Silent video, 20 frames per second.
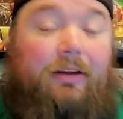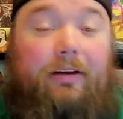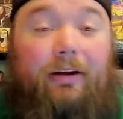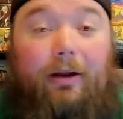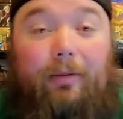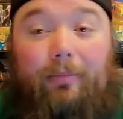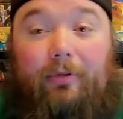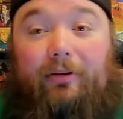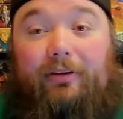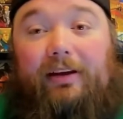
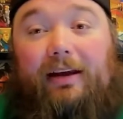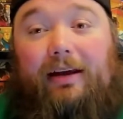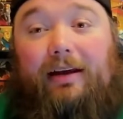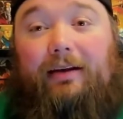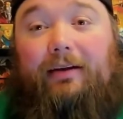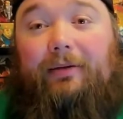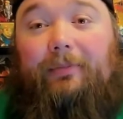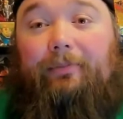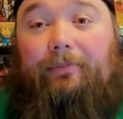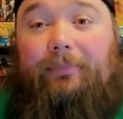Number
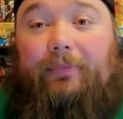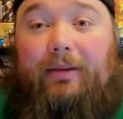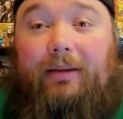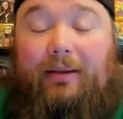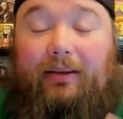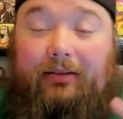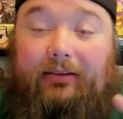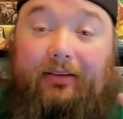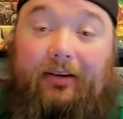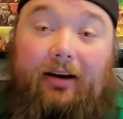10
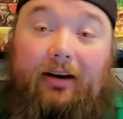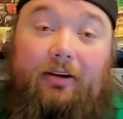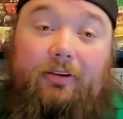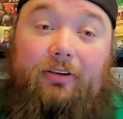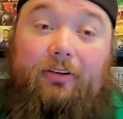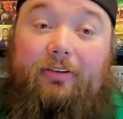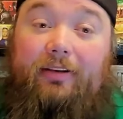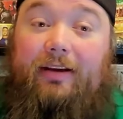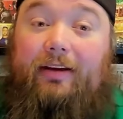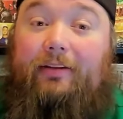is
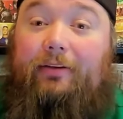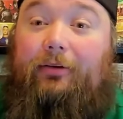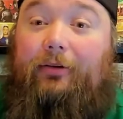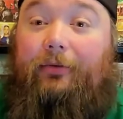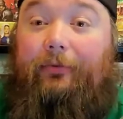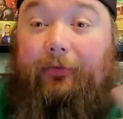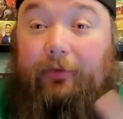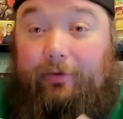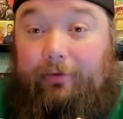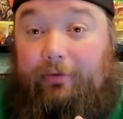Dr. Sattler
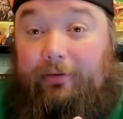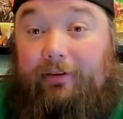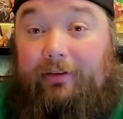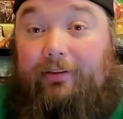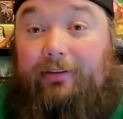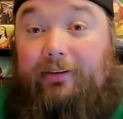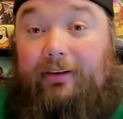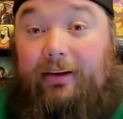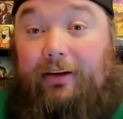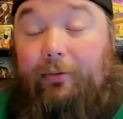
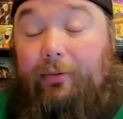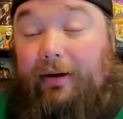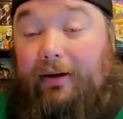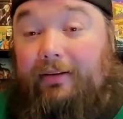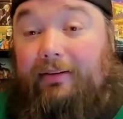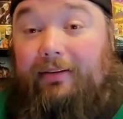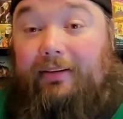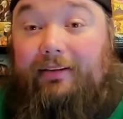versus T-Rex.